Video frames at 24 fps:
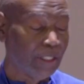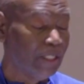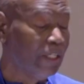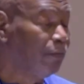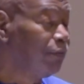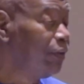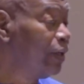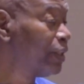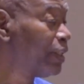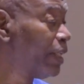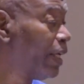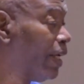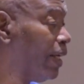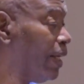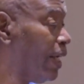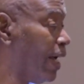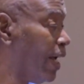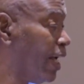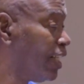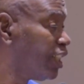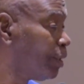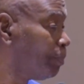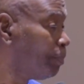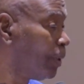If there's any
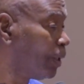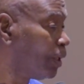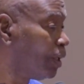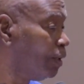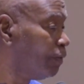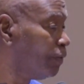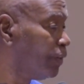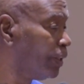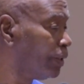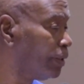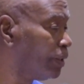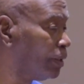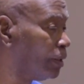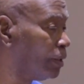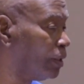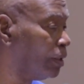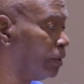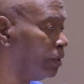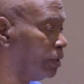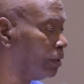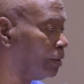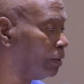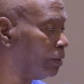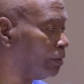aspect of it
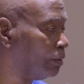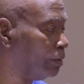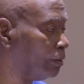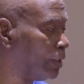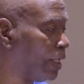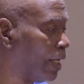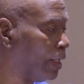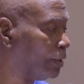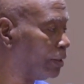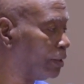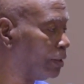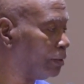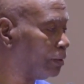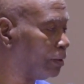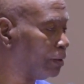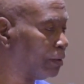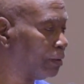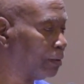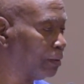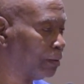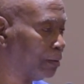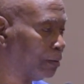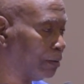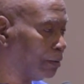
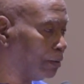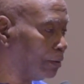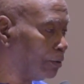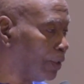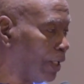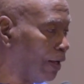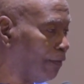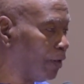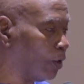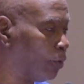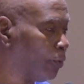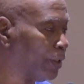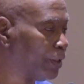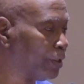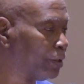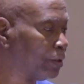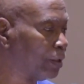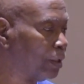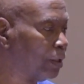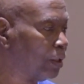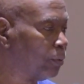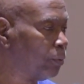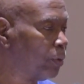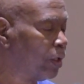that you have a
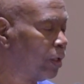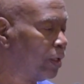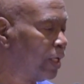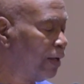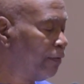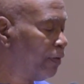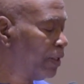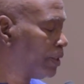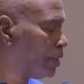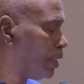question on, we're going to have a